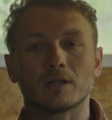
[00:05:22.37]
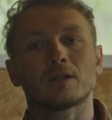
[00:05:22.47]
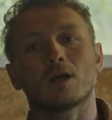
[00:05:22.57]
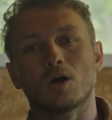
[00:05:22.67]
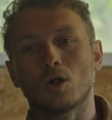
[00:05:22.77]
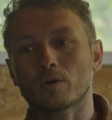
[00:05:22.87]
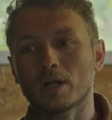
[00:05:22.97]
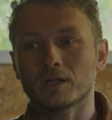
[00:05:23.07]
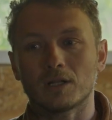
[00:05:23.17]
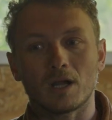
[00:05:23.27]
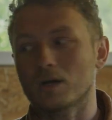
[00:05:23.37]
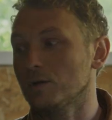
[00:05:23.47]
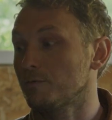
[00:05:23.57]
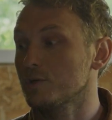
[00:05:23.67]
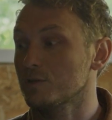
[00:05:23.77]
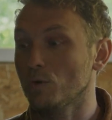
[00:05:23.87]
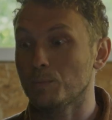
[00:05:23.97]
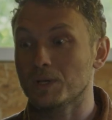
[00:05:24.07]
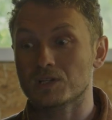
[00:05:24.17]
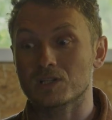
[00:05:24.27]
And already there, the first few
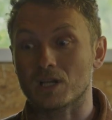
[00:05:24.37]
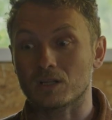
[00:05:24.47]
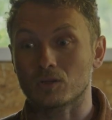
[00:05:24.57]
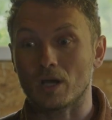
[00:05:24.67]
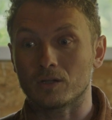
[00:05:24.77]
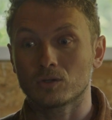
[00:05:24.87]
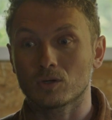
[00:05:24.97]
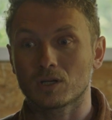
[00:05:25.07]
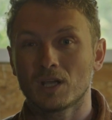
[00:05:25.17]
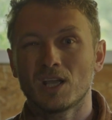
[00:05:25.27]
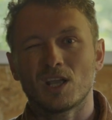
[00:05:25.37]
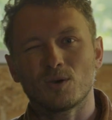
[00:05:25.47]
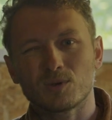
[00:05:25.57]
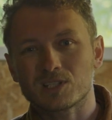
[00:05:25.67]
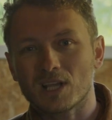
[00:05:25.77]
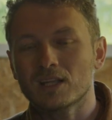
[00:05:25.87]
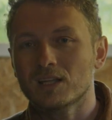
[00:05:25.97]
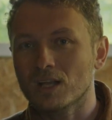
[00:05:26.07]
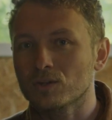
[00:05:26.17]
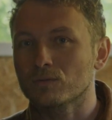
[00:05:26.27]
pieces I took, it was at
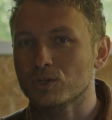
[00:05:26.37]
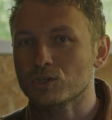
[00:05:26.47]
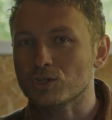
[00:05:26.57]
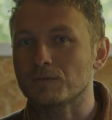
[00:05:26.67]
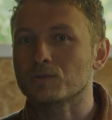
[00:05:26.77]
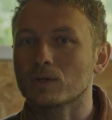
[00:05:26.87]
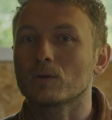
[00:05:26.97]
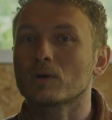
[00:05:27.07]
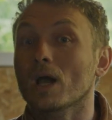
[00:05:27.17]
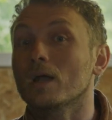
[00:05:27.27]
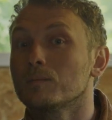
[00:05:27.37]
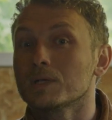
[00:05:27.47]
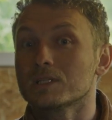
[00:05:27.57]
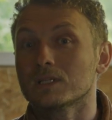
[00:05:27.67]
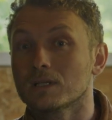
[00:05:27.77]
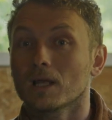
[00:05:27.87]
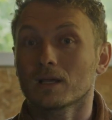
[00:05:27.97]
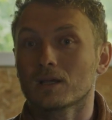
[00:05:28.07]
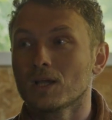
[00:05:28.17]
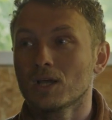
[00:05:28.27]
the end of the shift, so they were kind of busy,
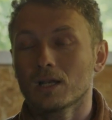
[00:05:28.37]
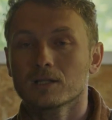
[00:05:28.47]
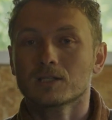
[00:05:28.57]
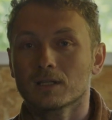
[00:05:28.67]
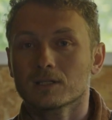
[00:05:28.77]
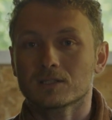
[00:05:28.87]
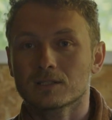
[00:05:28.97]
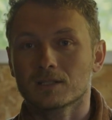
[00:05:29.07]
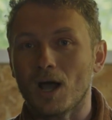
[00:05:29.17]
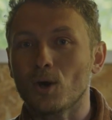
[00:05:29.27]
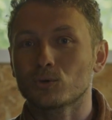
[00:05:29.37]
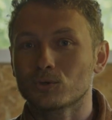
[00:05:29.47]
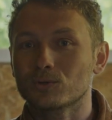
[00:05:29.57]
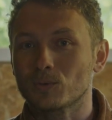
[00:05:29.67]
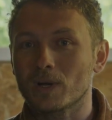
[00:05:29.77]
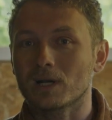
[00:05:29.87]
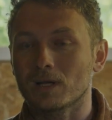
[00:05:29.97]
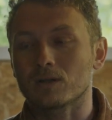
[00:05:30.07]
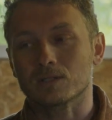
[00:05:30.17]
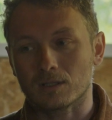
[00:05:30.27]
like, let's get this out quickly.
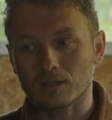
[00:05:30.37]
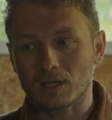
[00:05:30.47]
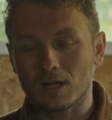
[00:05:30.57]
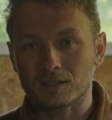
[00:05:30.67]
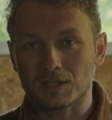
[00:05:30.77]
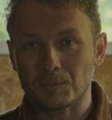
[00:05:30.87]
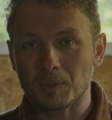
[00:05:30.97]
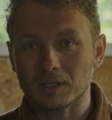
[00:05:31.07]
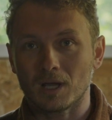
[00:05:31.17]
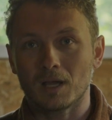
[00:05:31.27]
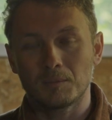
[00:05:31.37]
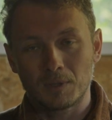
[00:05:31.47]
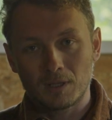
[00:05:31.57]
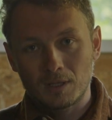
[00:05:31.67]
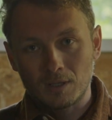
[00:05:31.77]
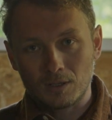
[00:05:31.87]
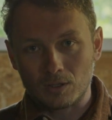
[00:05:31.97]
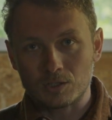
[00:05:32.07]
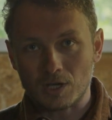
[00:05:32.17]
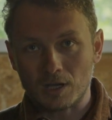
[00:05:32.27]
And I was like, okay, I'll take my time,
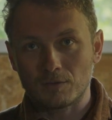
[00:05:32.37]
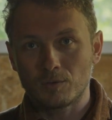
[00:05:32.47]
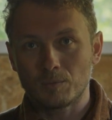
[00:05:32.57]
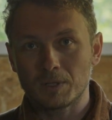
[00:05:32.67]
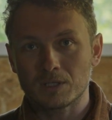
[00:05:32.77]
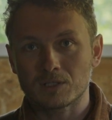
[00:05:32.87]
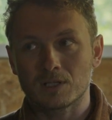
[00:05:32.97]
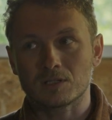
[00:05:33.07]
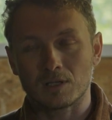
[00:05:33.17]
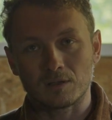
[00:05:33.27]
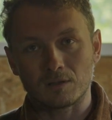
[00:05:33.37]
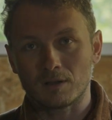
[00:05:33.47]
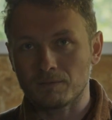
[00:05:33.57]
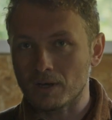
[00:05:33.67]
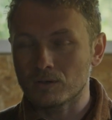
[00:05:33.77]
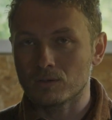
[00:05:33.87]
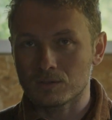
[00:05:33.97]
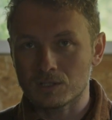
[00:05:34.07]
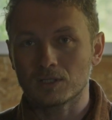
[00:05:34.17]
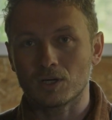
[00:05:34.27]
gonna check a few pieces, and if I
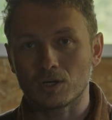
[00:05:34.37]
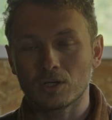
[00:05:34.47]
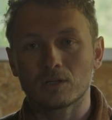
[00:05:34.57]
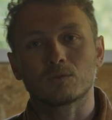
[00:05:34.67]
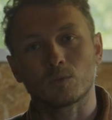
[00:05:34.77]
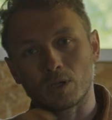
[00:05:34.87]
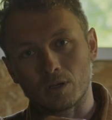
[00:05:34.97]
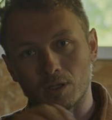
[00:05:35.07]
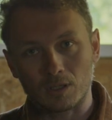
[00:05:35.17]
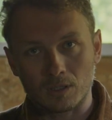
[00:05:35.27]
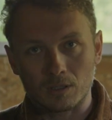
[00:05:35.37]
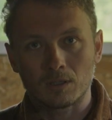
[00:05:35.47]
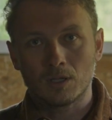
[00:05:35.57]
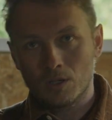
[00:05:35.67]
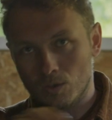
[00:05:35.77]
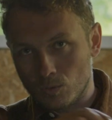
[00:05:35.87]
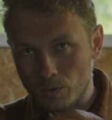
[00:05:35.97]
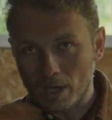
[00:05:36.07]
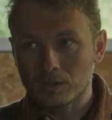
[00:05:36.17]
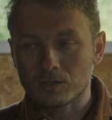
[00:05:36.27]
don't see they're good, we're gonna
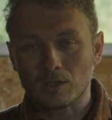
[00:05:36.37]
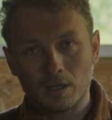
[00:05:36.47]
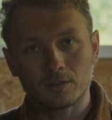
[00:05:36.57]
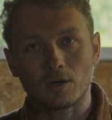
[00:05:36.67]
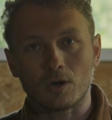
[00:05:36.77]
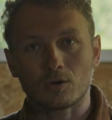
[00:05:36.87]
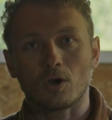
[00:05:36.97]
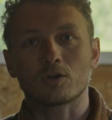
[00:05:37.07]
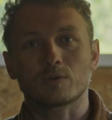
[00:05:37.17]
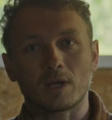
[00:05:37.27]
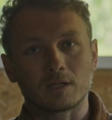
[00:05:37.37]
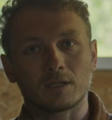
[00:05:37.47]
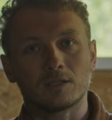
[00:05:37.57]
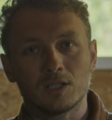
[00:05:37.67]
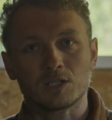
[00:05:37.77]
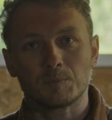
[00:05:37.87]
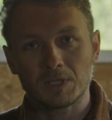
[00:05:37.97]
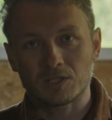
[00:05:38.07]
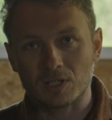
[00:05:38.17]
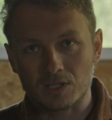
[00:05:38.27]
write under our contract that these
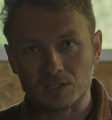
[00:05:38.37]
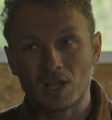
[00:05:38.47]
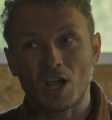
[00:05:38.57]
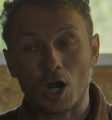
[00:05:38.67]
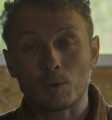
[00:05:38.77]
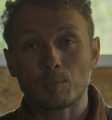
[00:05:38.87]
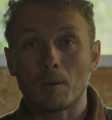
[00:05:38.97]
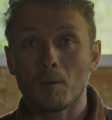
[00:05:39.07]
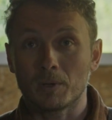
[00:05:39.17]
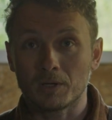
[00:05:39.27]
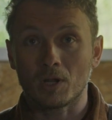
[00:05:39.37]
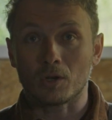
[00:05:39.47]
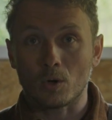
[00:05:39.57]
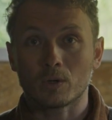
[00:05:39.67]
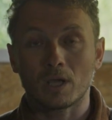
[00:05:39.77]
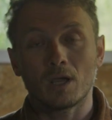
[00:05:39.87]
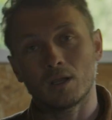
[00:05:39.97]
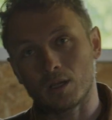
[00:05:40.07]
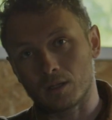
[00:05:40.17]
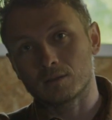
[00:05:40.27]
pieces are probably not
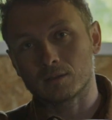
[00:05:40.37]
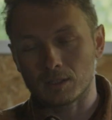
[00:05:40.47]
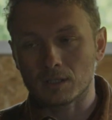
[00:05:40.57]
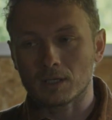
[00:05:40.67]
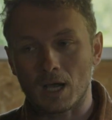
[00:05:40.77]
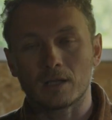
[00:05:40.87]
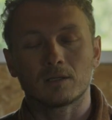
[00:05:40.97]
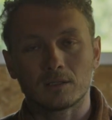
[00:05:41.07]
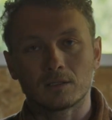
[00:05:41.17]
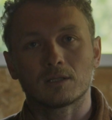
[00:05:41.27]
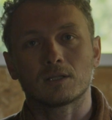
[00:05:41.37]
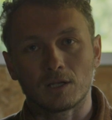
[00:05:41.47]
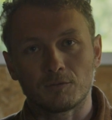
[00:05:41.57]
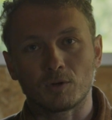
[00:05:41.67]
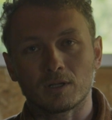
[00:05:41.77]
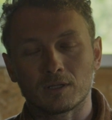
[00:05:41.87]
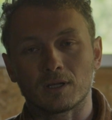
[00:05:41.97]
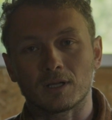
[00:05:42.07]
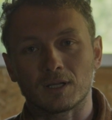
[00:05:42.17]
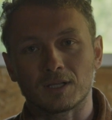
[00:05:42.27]
okay. And the guy delivering
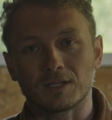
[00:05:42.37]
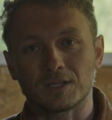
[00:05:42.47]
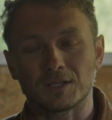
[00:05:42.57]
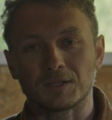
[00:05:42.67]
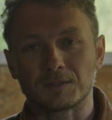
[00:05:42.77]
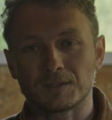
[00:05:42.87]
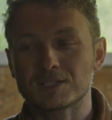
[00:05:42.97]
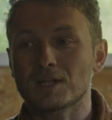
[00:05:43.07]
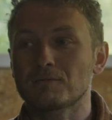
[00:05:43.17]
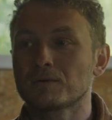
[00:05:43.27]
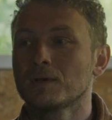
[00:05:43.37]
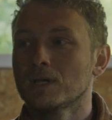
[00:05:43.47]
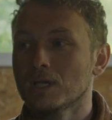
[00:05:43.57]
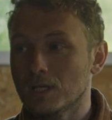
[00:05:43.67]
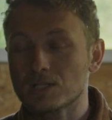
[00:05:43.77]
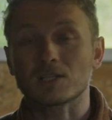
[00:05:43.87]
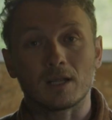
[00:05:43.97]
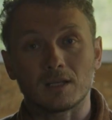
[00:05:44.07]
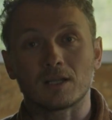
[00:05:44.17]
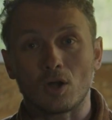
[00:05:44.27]
the stuff, he
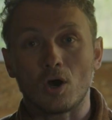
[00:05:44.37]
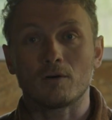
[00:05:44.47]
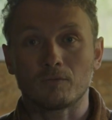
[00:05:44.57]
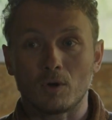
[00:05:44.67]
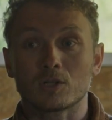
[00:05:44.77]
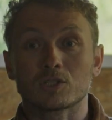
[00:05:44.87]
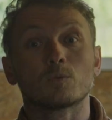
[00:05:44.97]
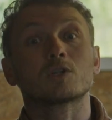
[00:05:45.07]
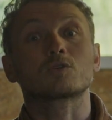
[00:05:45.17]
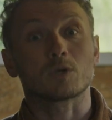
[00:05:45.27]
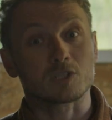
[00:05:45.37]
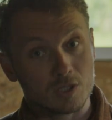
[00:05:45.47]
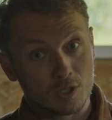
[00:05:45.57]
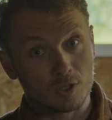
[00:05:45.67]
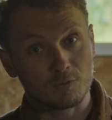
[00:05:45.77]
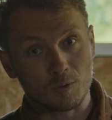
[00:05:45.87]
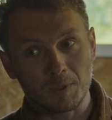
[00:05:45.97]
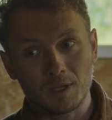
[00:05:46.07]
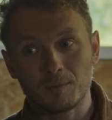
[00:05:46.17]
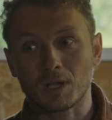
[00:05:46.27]
signed it off also, which was good for
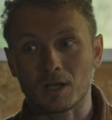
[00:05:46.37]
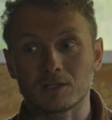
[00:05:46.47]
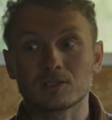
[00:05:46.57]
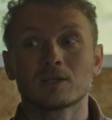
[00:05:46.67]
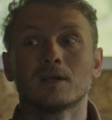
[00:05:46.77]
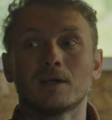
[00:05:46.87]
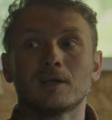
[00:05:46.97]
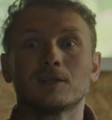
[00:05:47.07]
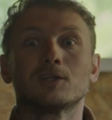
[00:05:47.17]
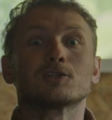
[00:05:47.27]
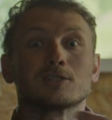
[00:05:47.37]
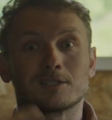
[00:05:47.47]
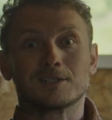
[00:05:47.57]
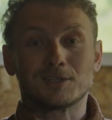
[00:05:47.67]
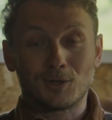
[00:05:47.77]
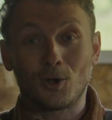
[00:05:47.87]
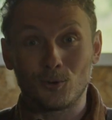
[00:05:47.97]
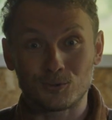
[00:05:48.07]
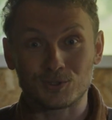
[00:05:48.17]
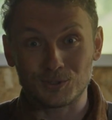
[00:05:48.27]
me, because this
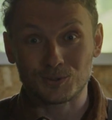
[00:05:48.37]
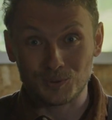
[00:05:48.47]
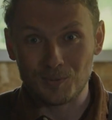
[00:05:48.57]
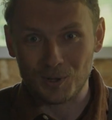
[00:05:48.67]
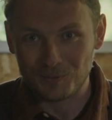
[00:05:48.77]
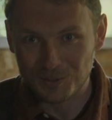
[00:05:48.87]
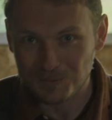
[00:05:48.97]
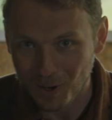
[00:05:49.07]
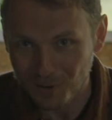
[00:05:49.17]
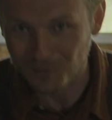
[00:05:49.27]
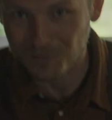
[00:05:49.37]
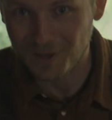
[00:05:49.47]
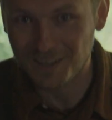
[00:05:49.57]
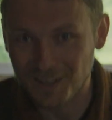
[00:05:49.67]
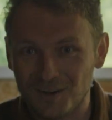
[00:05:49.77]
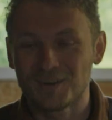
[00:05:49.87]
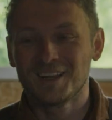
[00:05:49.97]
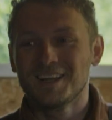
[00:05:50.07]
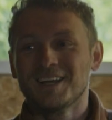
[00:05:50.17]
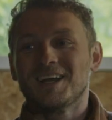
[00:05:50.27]
goes into a bit of a spiral right now.
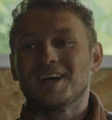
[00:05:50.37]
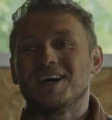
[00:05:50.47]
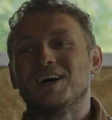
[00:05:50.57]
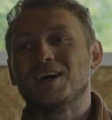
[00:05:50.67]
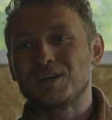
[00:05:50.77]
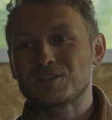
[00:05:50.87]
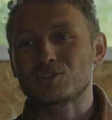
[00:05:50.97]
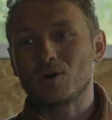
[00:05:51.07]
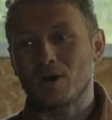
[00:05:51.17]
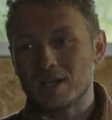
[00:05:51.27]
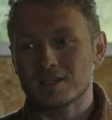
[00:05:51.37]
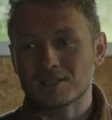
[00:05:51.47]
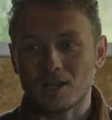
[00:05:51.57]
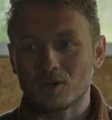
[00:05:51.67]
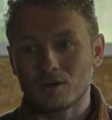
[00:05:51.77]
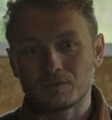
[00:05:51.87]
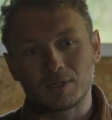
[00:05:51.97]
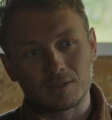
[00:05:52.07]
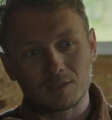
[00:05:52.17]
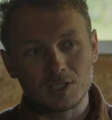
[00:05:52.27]
So I sign off
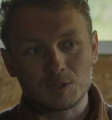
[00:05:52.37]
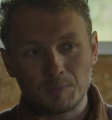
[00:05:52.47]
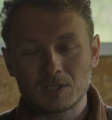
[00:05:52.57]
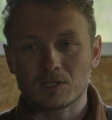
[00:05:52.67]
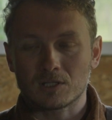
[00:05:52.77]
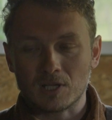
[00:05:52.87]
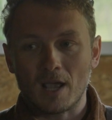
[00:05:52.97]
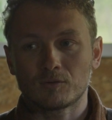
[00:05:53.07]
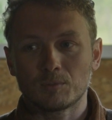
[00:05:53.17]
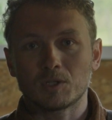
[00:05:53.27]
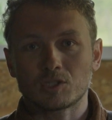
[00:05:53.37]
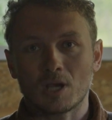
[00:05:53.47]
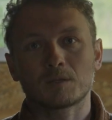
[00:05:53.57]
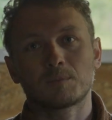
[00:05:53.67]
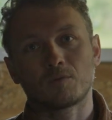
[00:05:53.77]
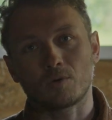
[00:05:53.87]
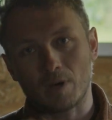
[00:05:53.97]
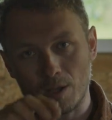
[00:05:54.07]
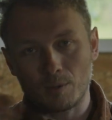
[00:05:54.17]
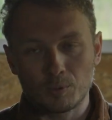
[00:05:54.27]
that these pieces have to be checked before
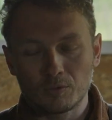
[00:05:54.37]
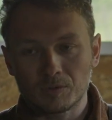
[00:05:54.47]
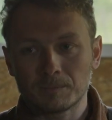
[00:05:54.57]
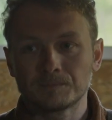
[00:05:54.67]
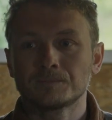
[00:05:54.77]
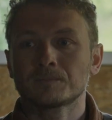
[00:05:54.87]
I approve them.